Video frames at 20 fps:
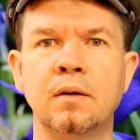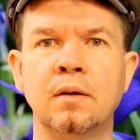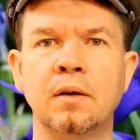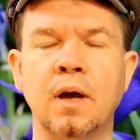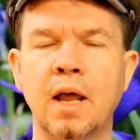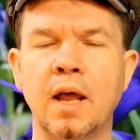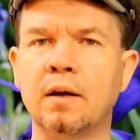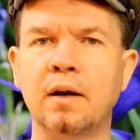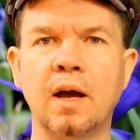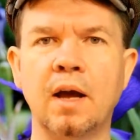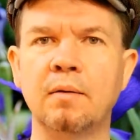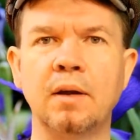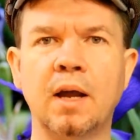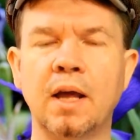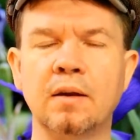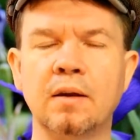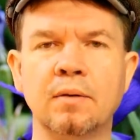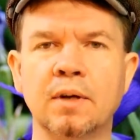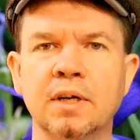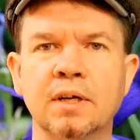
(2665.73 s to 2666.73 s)
I
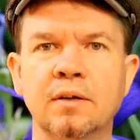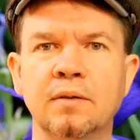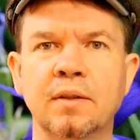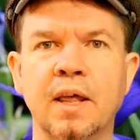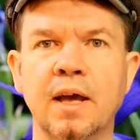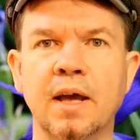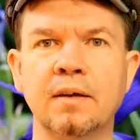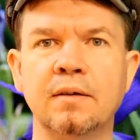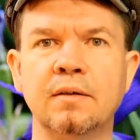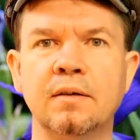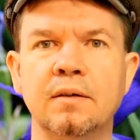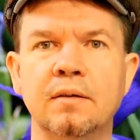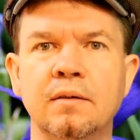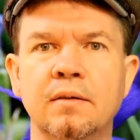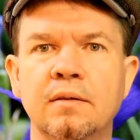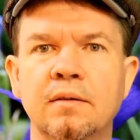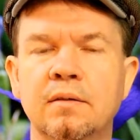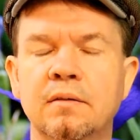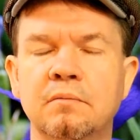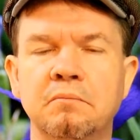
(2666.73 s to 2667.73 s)
don't want to do that.
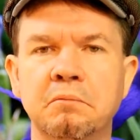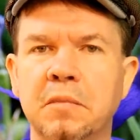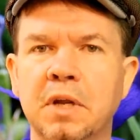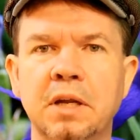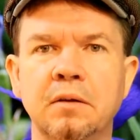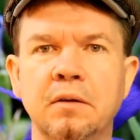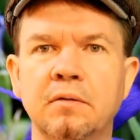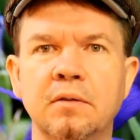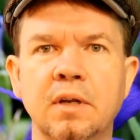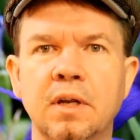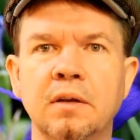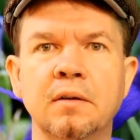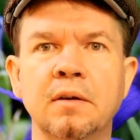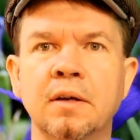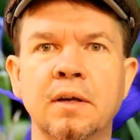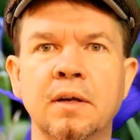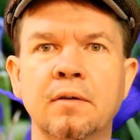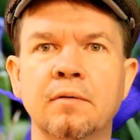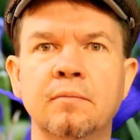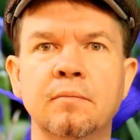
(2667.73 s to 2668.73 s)

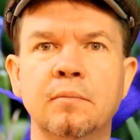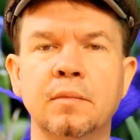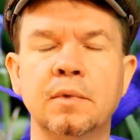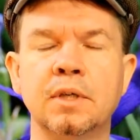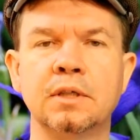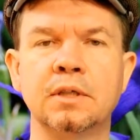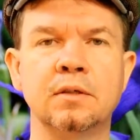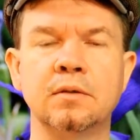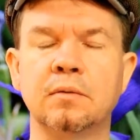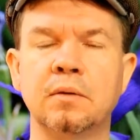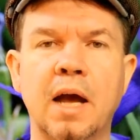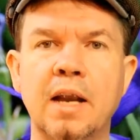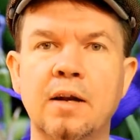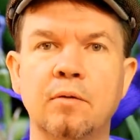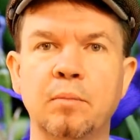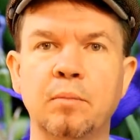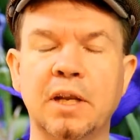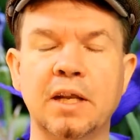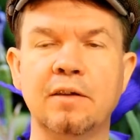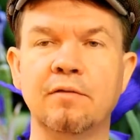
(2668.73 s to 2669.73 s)
No. Because I
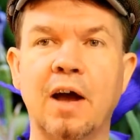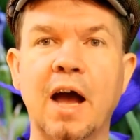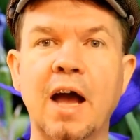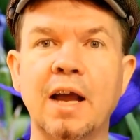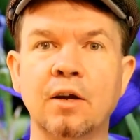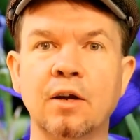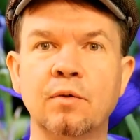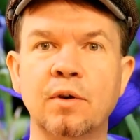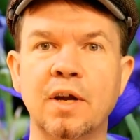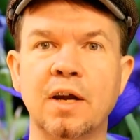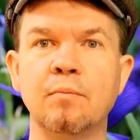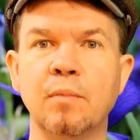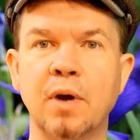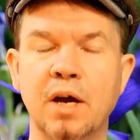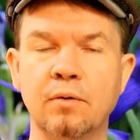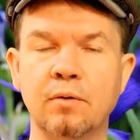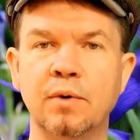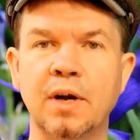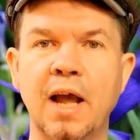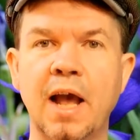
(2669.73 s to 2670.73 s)
don't believe I create
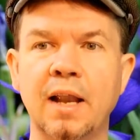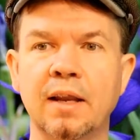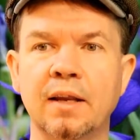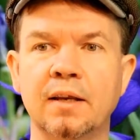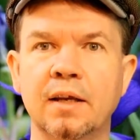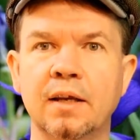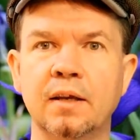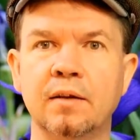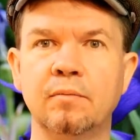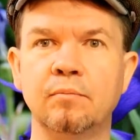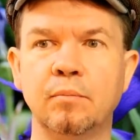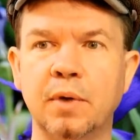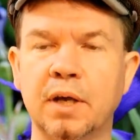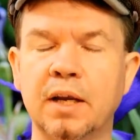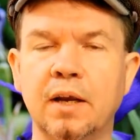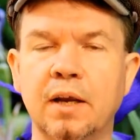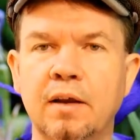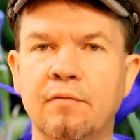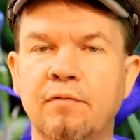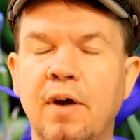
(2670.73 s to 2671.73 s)
my own reality.
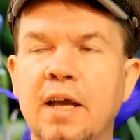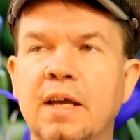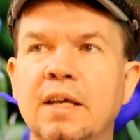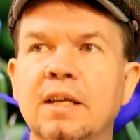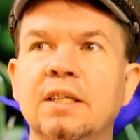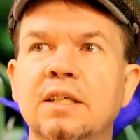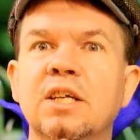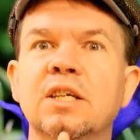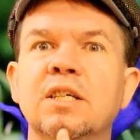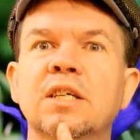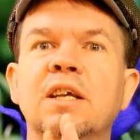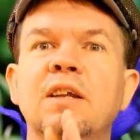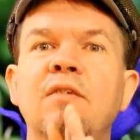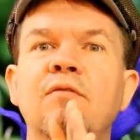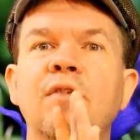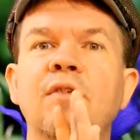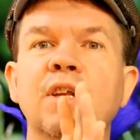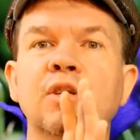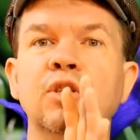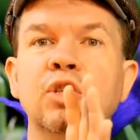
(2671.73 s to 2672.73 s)
But if I can just
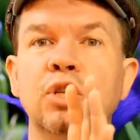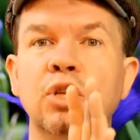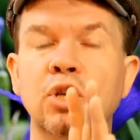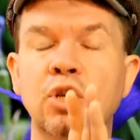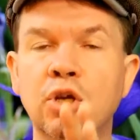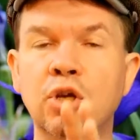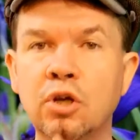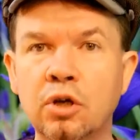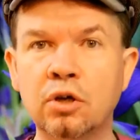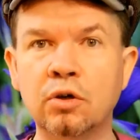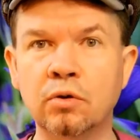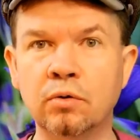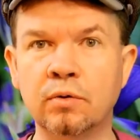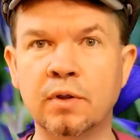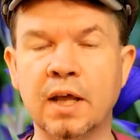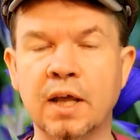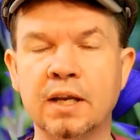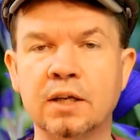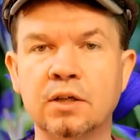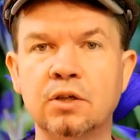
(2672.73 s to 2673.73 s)
convince you
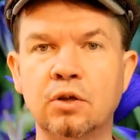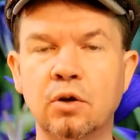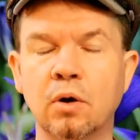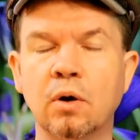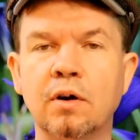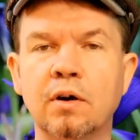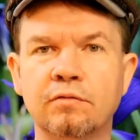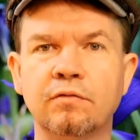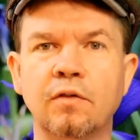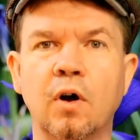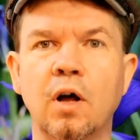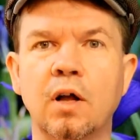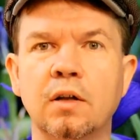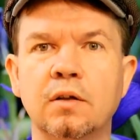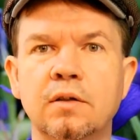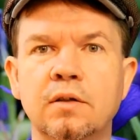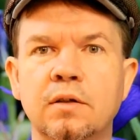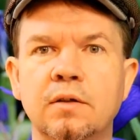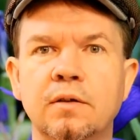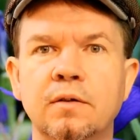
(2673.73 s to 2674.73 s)
that it's your
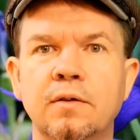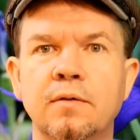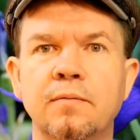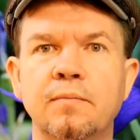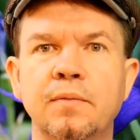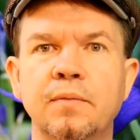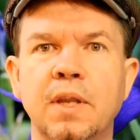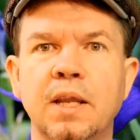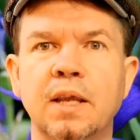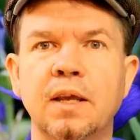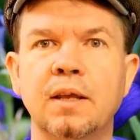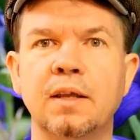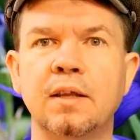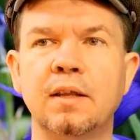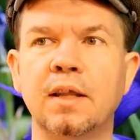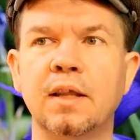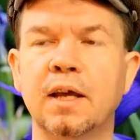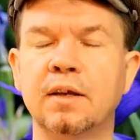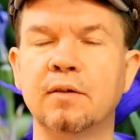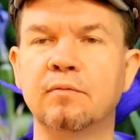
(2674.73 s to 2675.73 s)
fault,
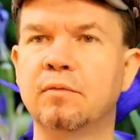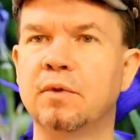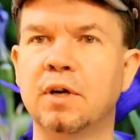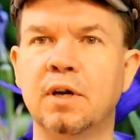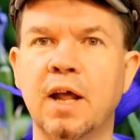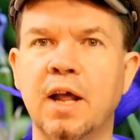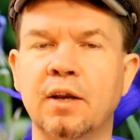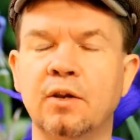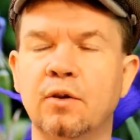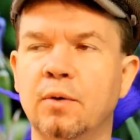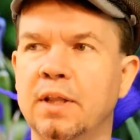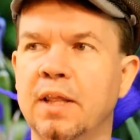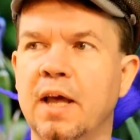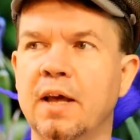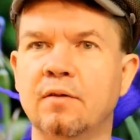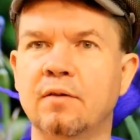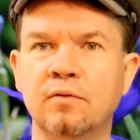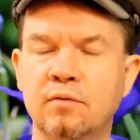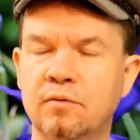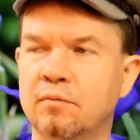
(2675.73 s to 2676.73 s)
that you're not doing
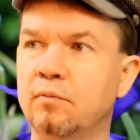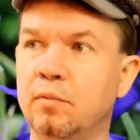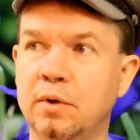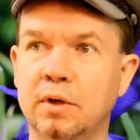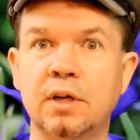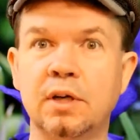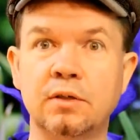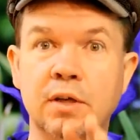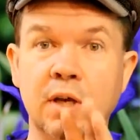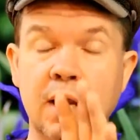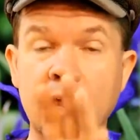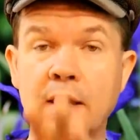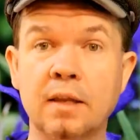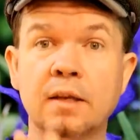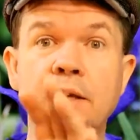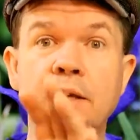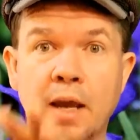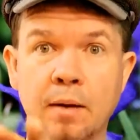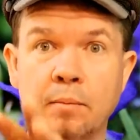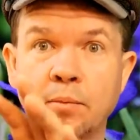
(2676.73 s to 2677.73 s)
that, and here's another
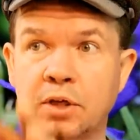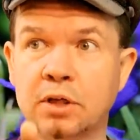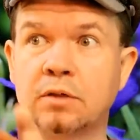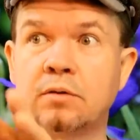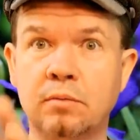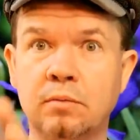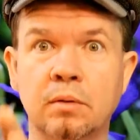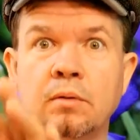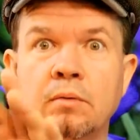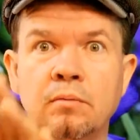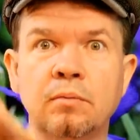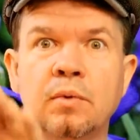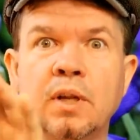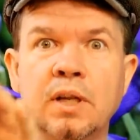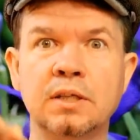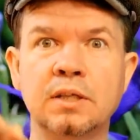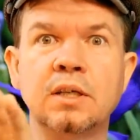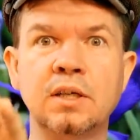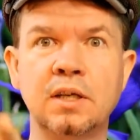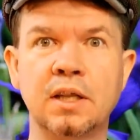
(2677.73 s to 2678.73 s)
tape, just
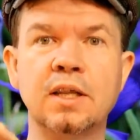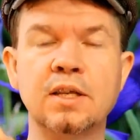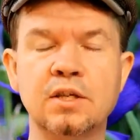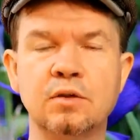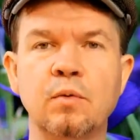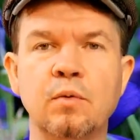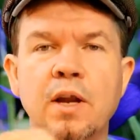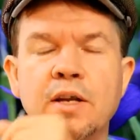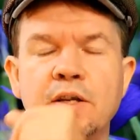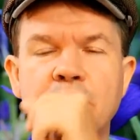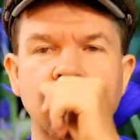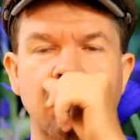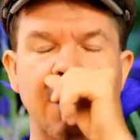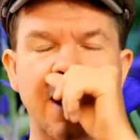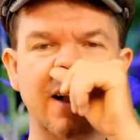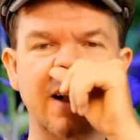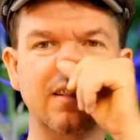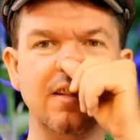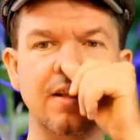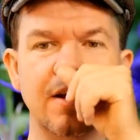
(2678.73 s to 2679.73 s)
listen to this one as
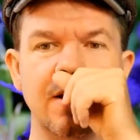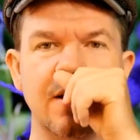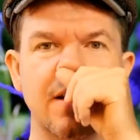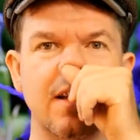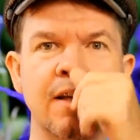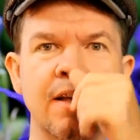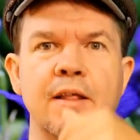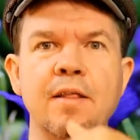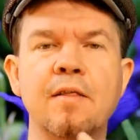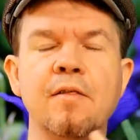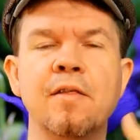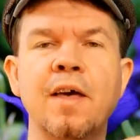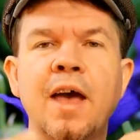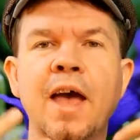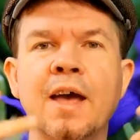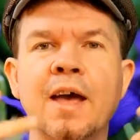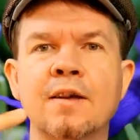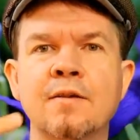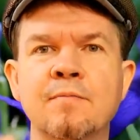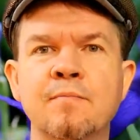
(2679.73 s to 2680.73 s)
well,
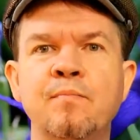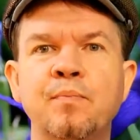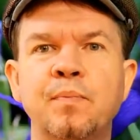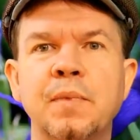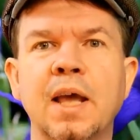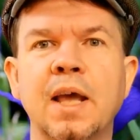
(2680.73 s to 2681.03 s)
then